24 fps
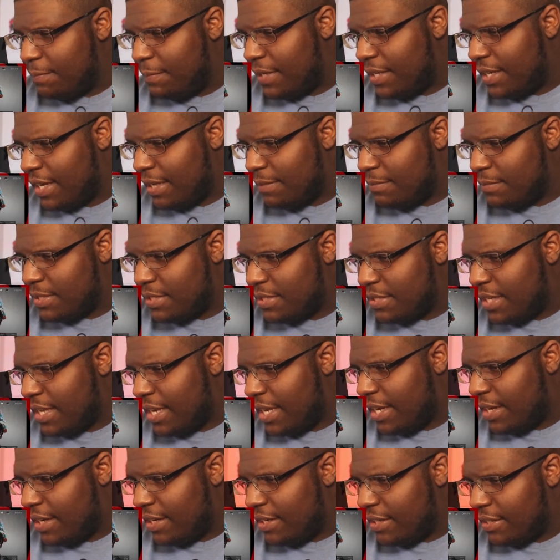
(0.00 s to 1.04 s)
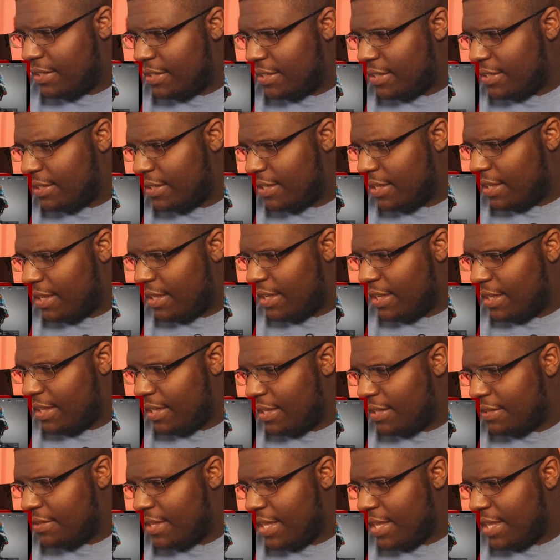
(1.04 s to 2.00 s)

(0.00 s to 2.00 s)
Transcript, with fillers: but I'm scared uh,